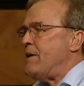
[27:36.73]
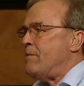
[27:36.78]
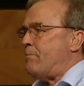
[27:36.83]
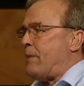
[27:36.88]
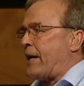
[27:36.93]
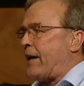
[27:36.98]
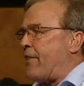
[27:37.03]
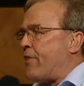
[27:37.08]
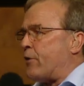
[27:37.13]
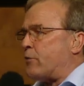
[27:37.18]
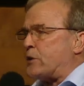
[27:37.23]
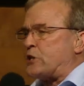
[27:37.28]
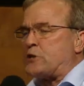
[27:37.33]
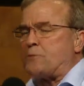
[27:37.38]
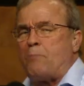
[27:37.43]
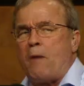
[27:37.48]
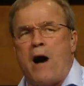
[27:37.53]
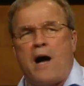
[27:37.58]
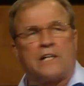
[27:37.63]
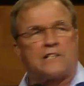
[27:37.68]
but in the
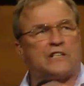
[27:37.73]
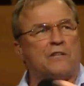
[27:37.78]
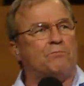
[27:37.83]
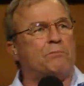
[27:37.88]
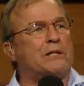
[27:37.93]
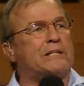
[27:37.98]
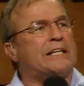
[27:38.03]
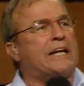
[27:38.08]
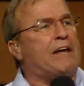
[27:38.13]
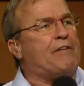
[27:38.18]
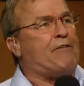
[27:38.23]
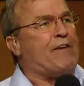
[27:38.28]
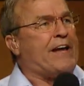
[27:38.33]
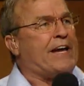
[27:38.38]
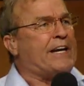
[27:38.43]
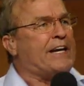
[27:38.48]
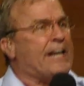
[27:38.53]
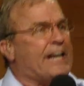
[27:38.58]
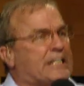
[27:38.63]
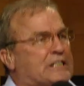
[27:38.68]
response of
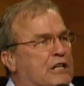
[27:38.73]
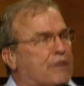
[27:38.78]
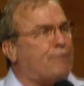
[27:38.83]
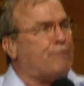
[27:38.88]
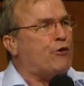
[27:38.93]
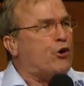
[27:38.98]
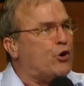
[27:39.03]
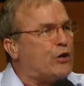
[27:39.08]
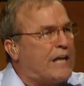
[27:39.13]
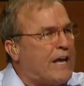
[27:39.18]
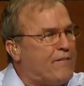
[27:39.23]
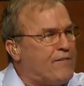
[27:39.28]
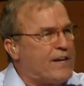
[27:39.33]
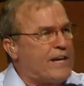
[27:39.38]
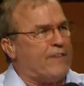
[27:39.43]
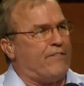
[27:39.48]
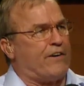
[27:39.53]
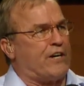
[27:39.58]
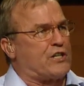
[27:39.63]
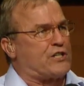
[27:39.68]
believing is a full giving
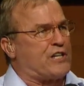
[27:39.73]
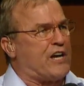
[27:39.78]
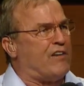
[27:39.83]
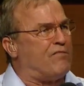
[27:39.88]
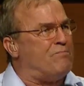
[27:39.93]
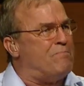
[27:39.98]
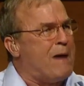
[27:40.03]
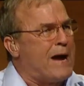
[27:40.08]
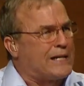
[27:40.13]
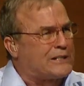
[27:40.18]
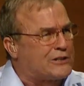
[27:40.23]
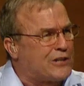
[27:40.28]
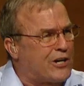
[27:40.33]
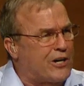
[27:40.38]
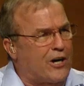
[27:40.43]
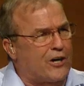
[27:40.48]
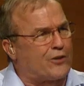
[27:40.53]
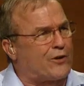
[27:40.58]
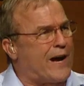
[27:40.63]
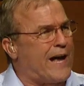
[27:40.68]
of ourselves based on
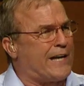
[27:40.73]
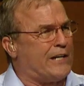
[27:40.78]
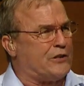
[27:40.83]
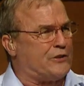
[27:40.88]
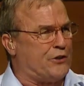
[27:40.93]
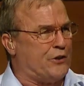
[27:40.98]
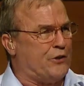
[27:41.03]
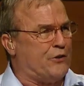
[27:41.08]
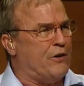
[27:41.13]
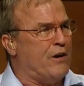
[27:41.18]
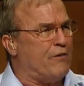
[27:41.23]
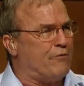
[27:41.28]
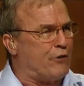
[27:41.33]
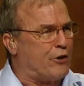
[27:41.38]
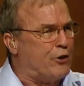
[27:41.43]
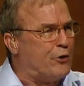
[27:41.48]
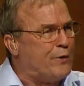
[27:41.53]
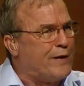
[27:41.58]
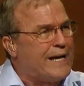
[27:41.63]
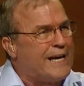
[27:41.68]
our gratitude for
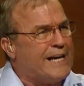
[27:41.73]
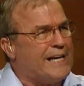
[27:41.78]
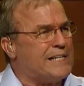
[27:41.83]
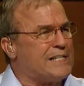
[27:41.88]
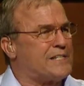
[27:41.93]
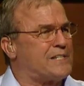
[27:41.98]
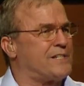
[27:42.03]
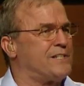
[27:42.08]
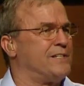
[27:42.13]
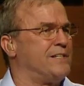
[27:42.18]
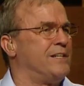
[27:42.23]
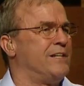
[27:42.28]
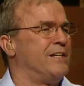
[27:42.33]
who he is.